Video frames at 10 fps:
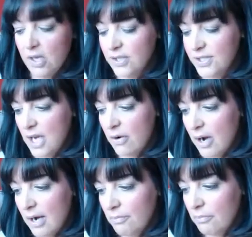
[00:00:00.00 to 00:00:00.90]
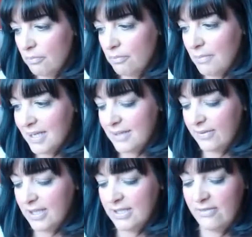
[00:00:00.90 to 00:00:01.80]
So I'm
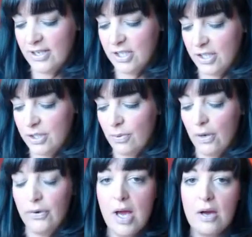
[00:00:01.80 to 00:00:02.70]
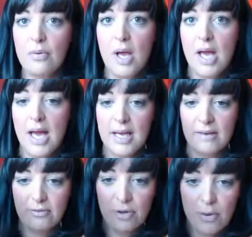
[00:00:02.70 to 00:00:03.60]
massively into fashion, as you all know, and
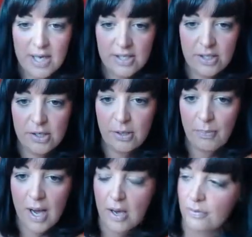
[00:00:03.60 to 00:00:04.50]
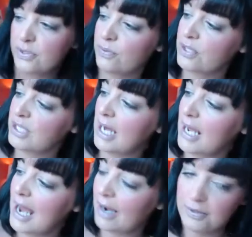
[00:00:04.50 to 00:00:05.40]
I've created new posts which are like
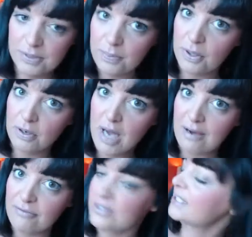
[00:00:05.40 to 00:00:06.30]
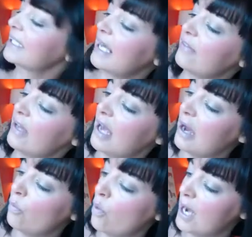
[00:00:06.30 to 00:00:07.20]
how to put outfits together
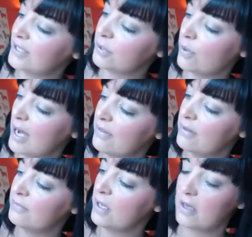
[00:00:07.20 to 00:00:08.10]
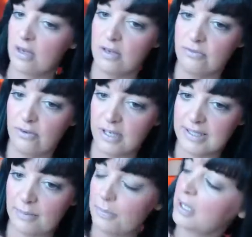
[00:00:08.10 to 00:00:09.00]
and where to wear them. For
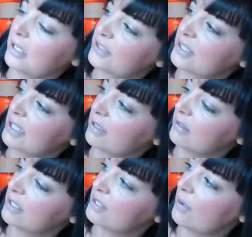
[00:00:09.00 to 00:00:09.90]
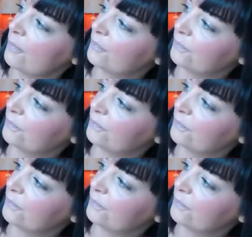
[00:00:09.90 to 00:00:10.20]
example, I'll just click on this one.